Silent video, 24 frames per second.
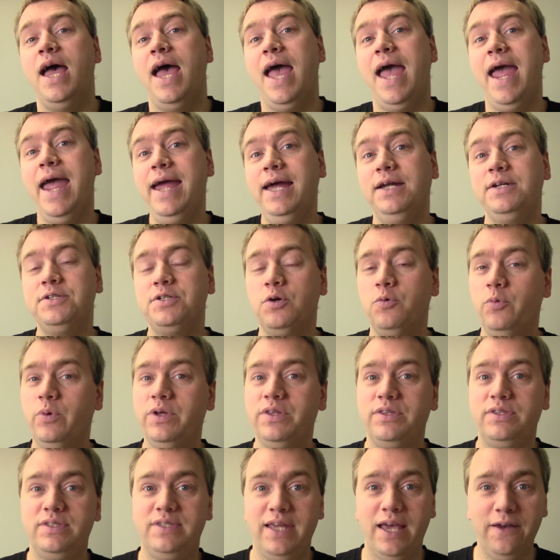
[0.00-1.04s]
and
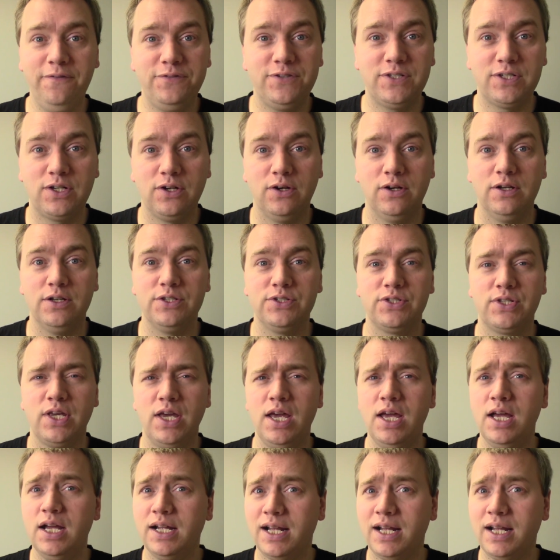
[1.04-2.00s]
with Death Skulls,